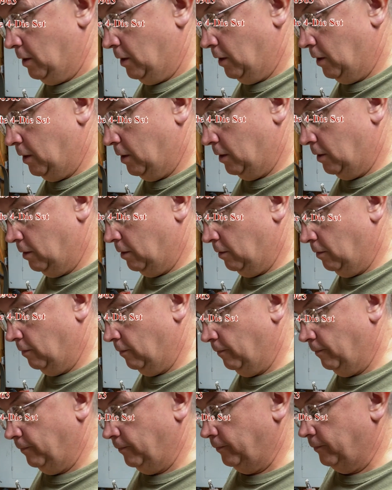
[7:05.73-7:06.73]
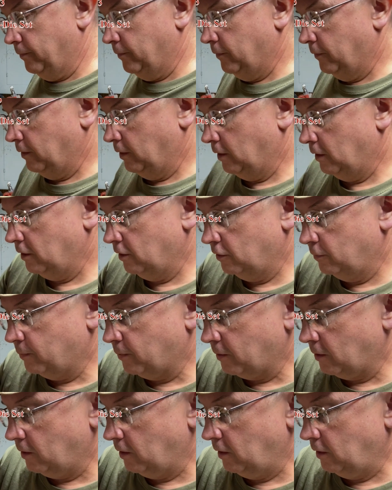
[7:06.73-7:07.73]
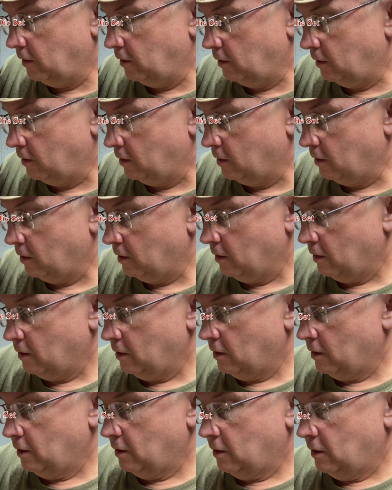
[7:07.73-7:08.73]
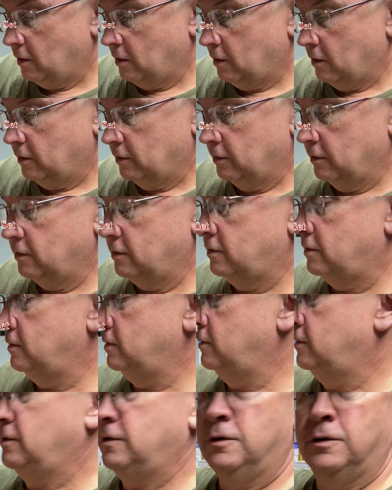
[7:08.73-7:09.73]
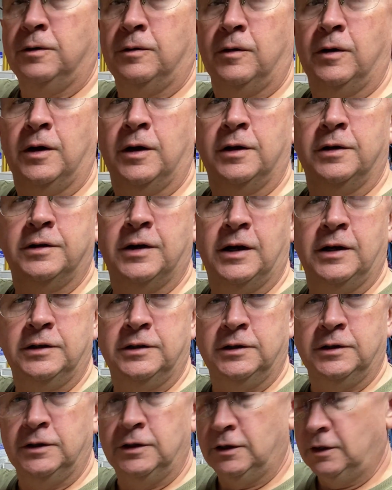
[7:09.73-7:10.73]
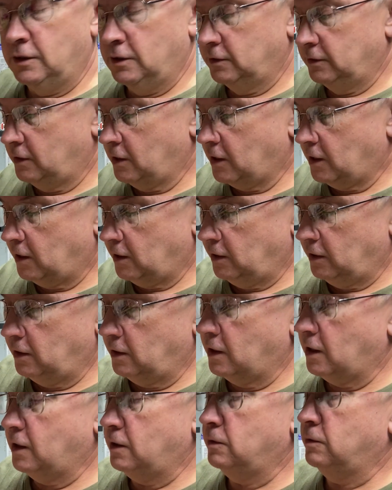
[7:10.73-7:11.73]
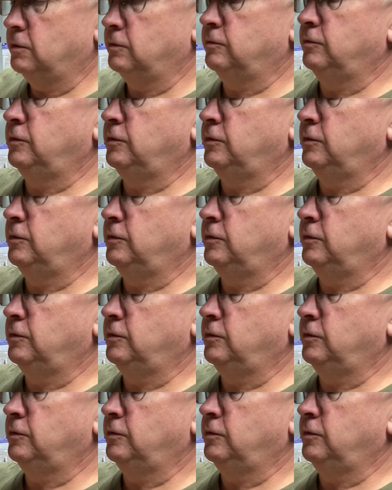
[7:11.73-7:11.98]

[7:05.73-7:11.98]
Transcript: And in this part here, this is your sizing die. I don't